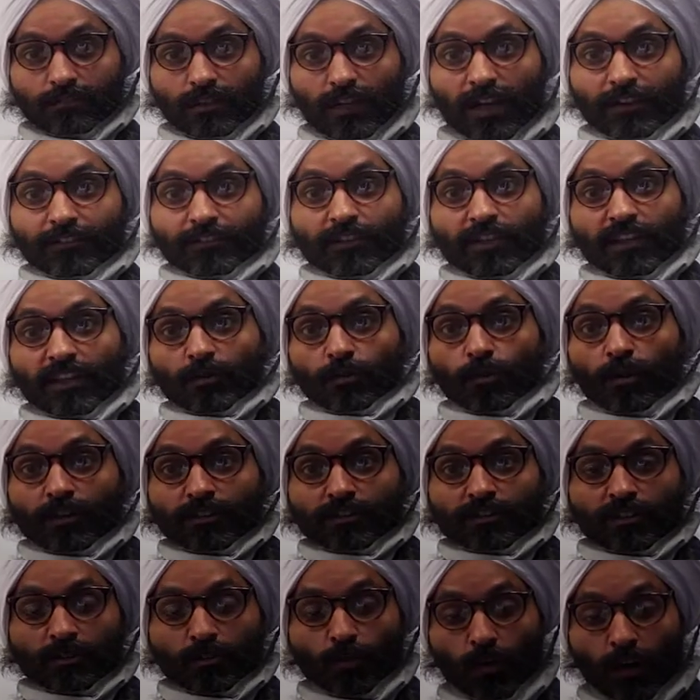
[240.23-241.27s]
And they
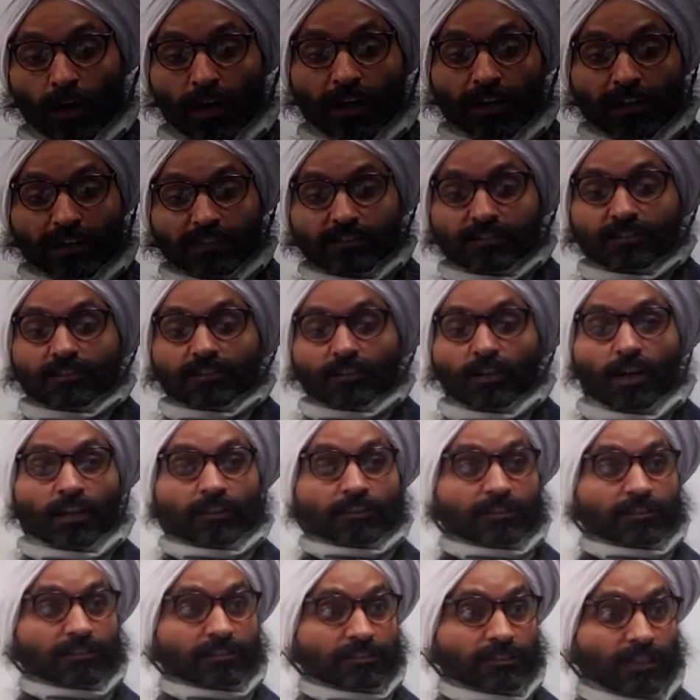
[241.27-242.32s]
wonder, why is he not
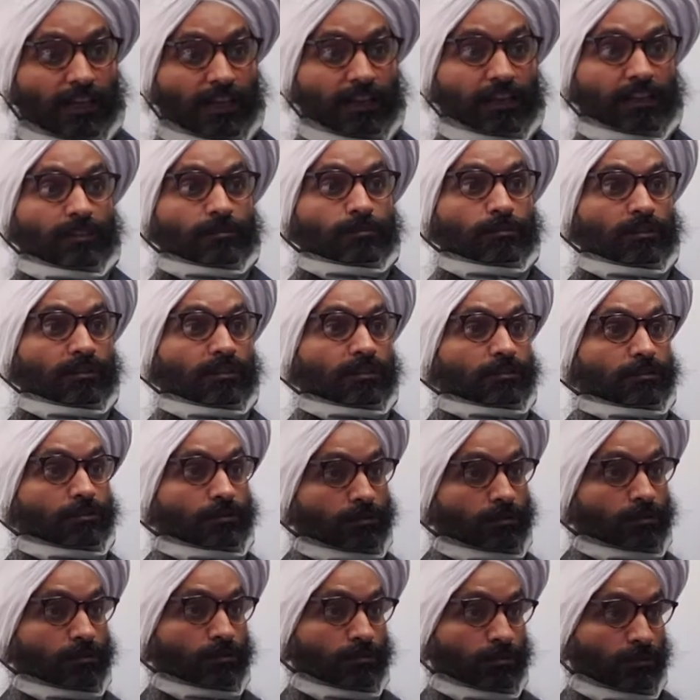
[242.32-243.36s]
just telling me the
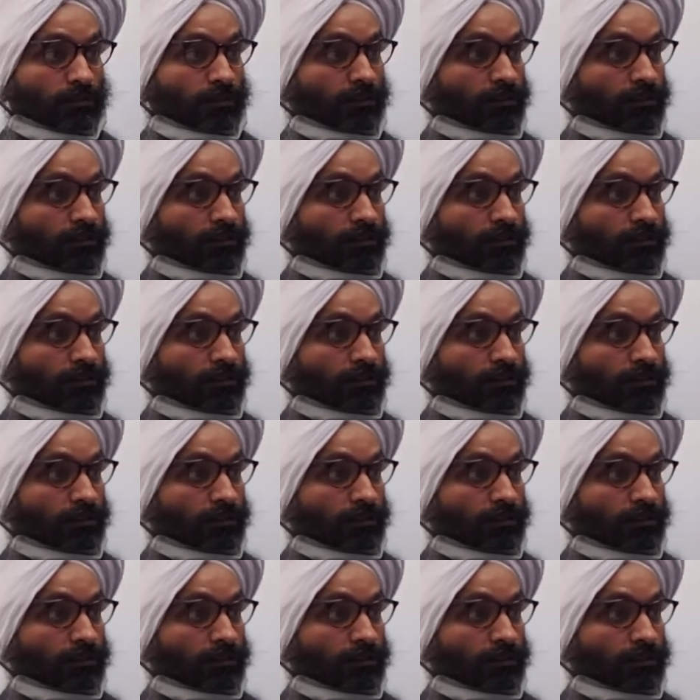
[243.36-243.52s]
truth?